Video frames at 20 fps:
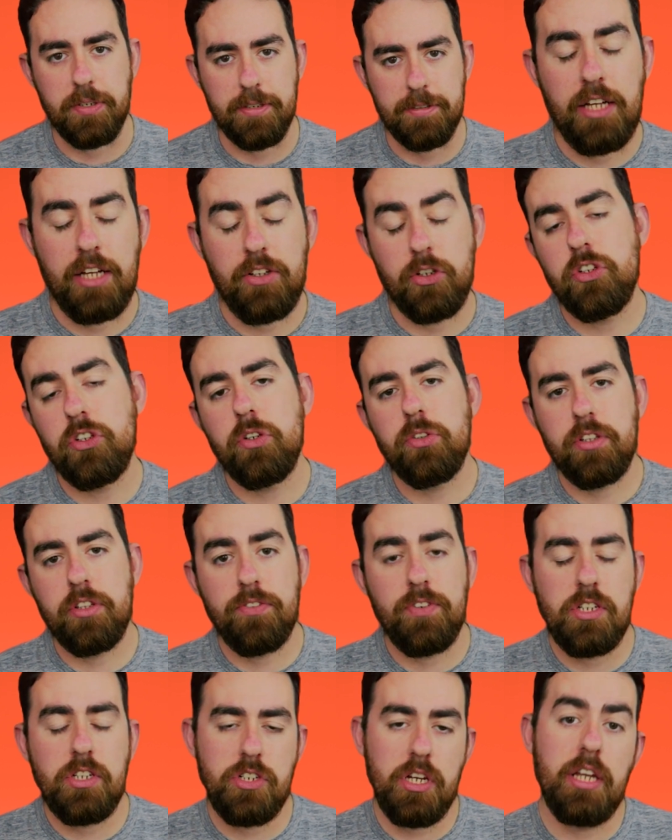And you can use this
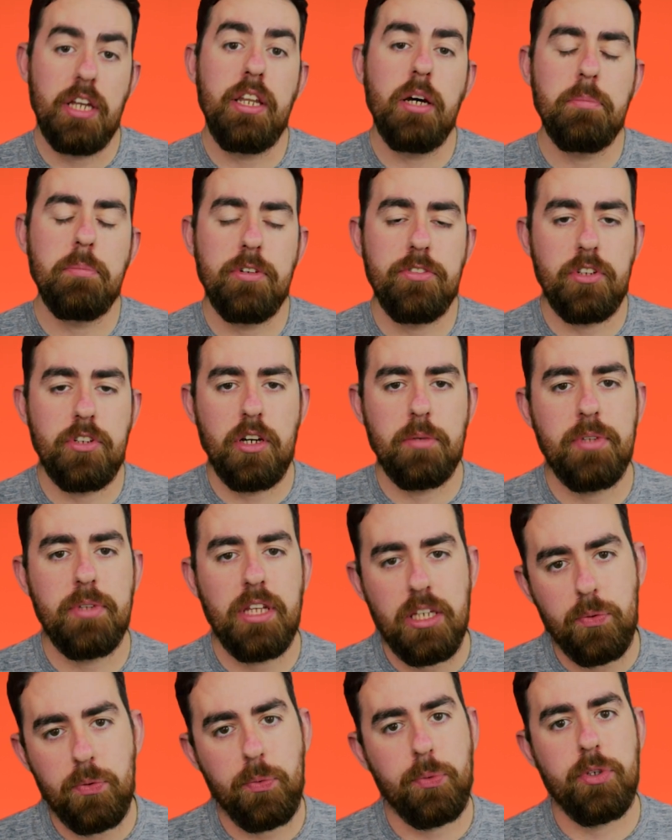feature a number of times
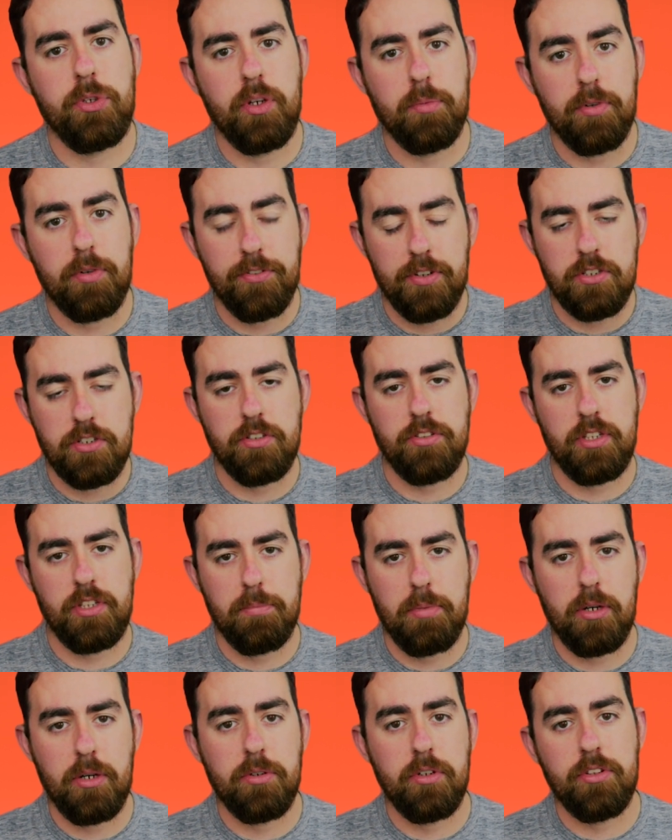equal to your proficiency
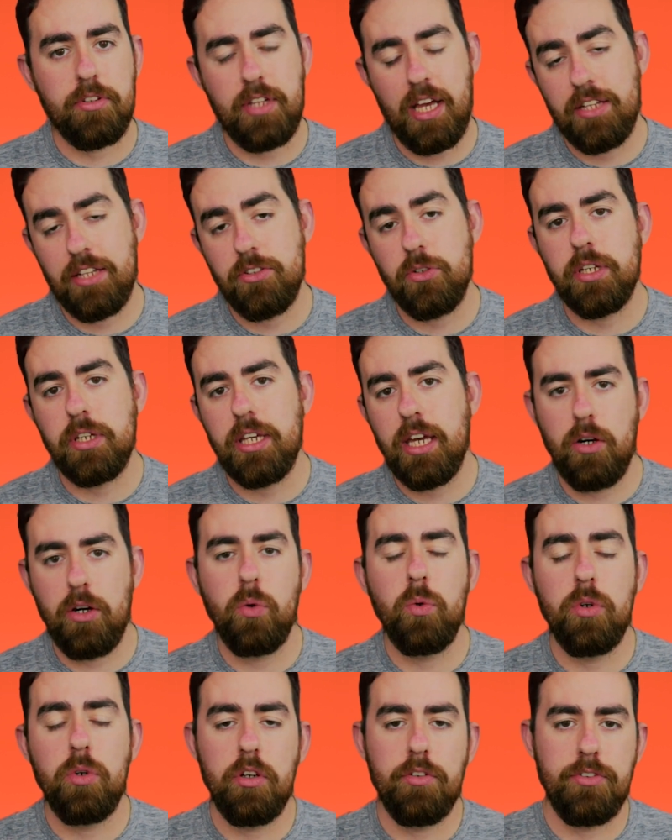bonus and you get
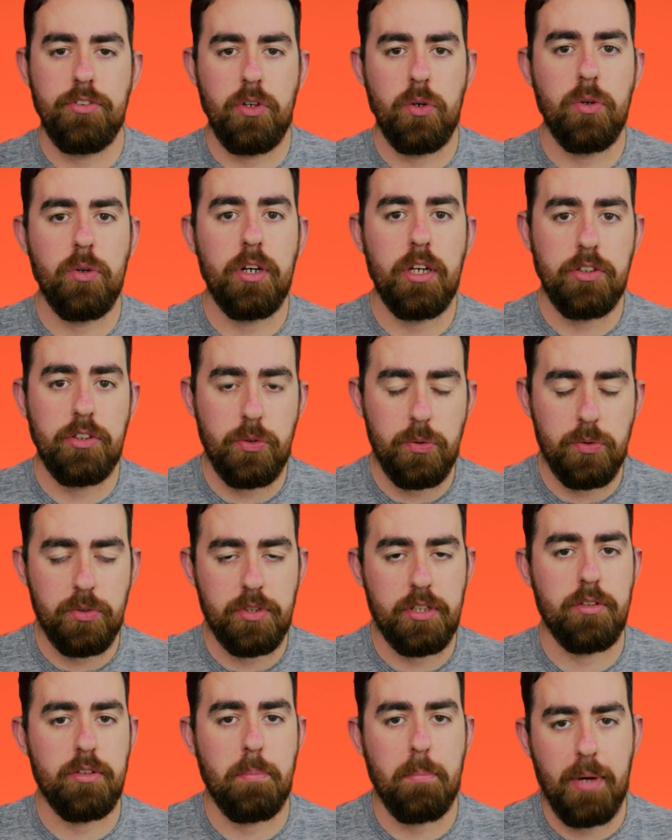all of your
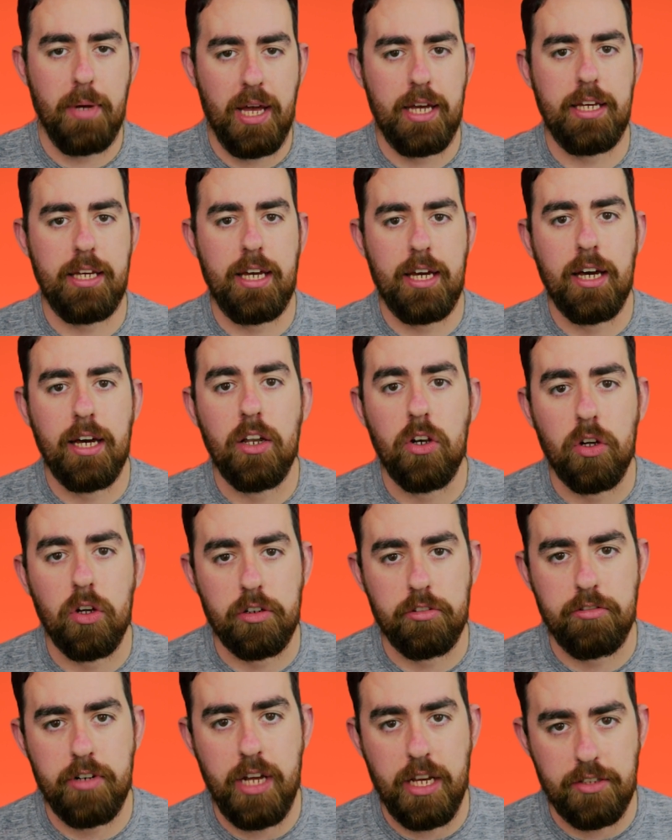uses back at a
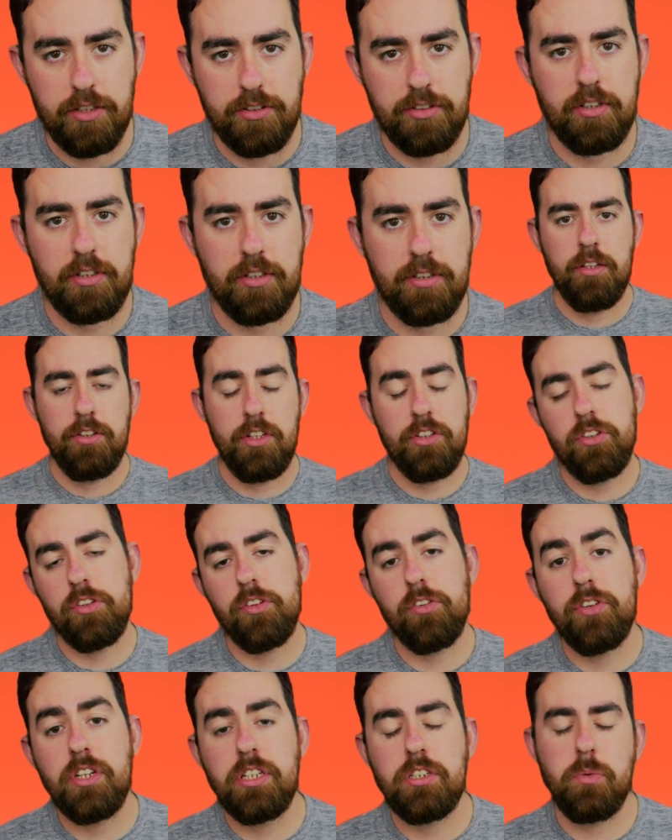long rest. This is
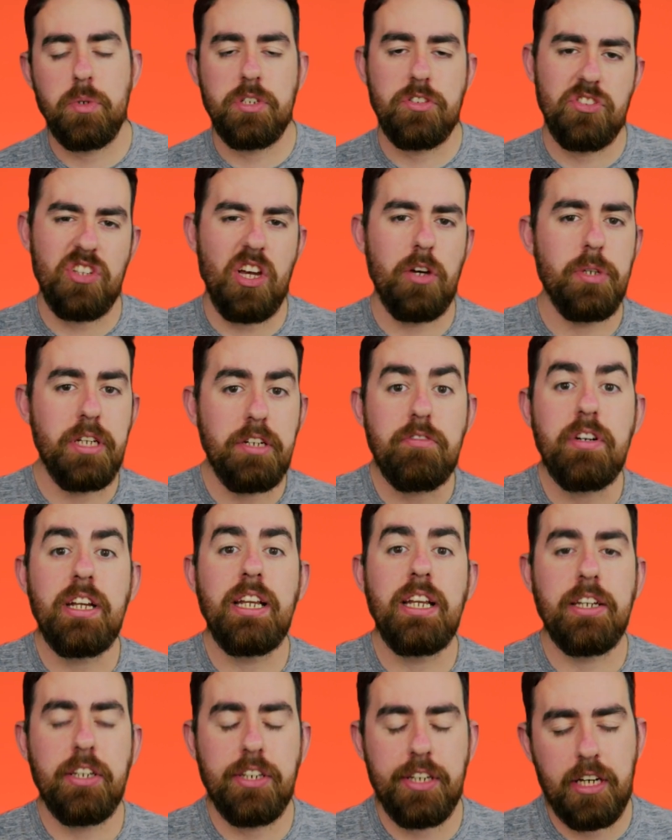a feature which is only
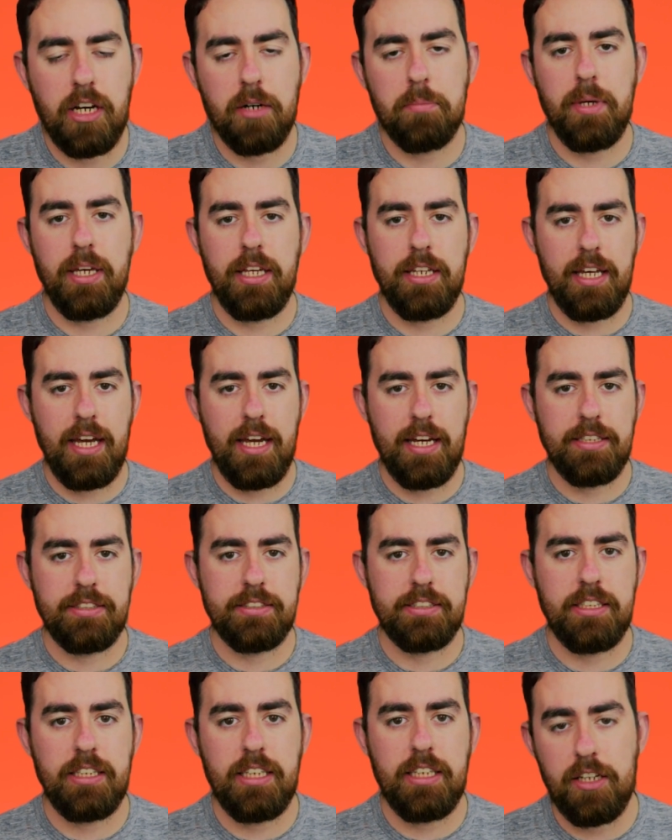really going to come in
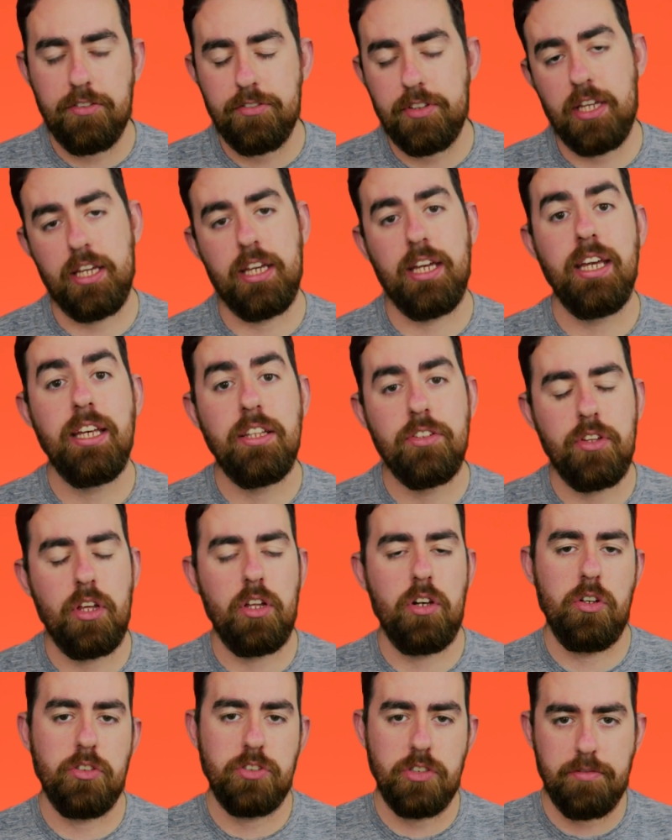handy if there is a
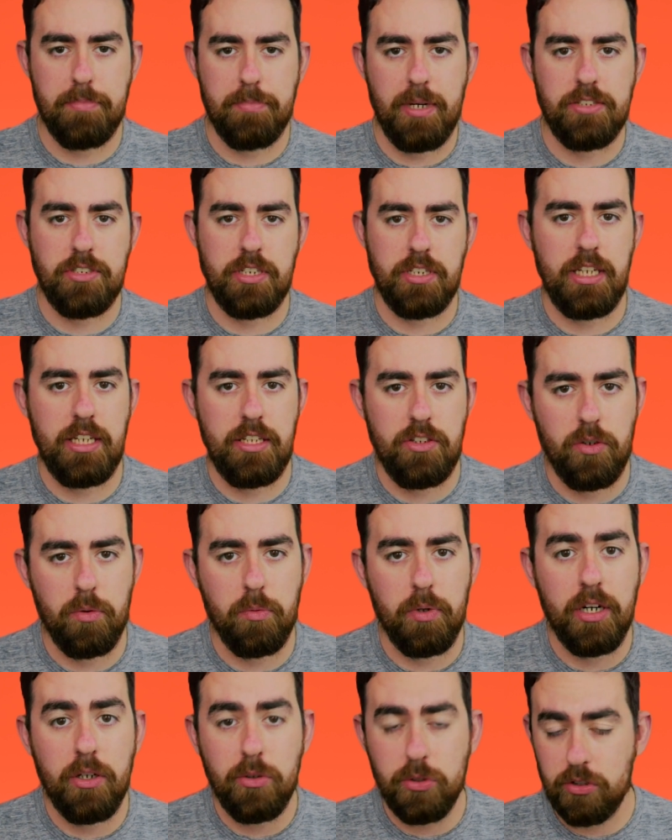lot of magic in your
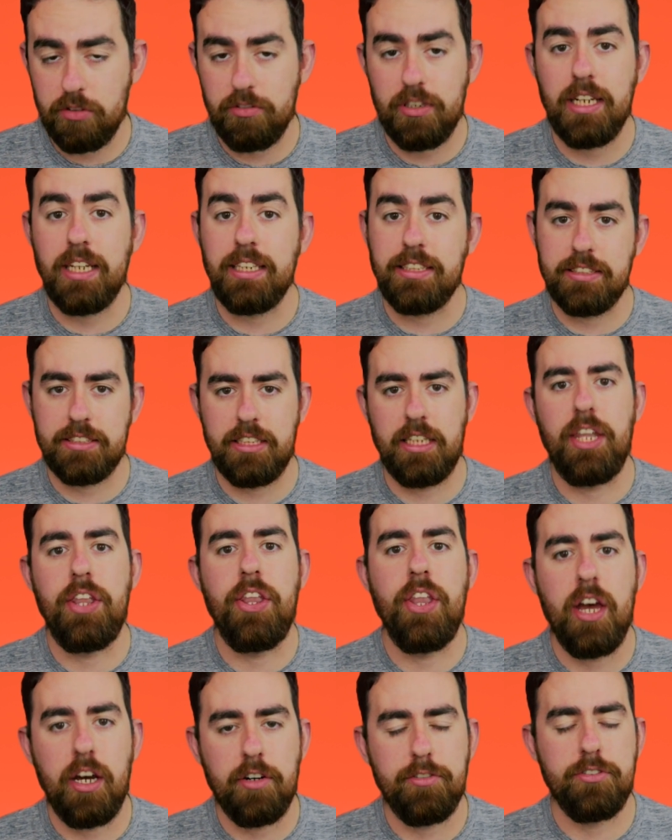world, or at least
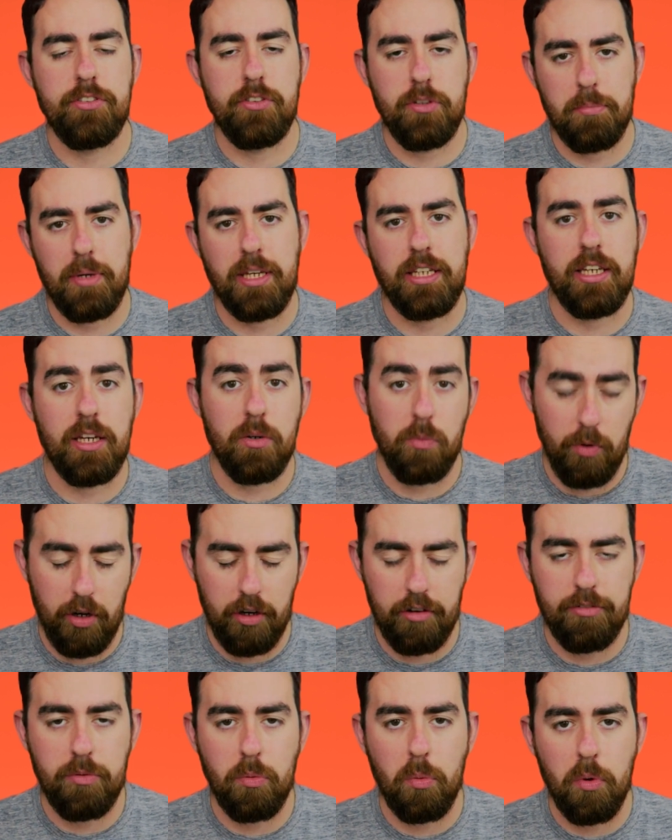enough to make it
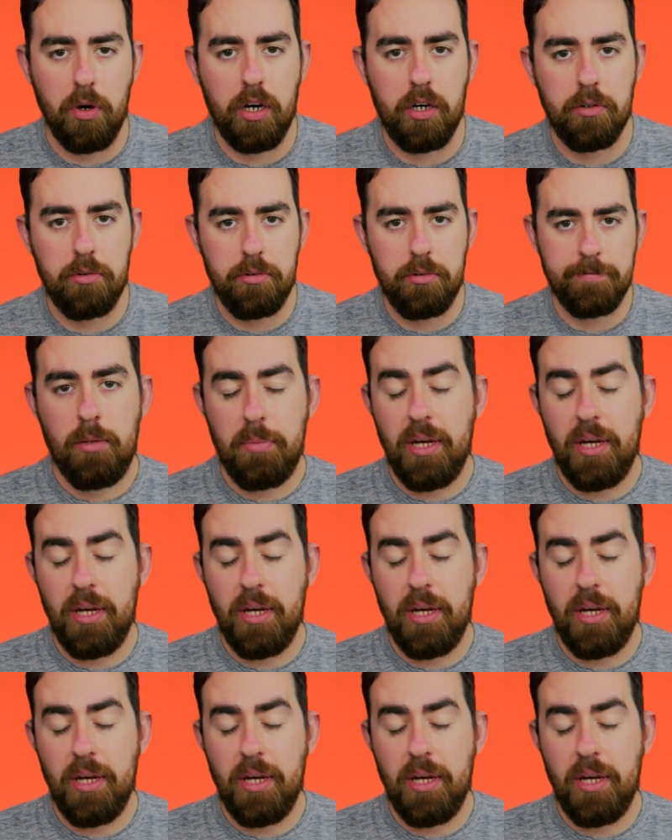worthwhile.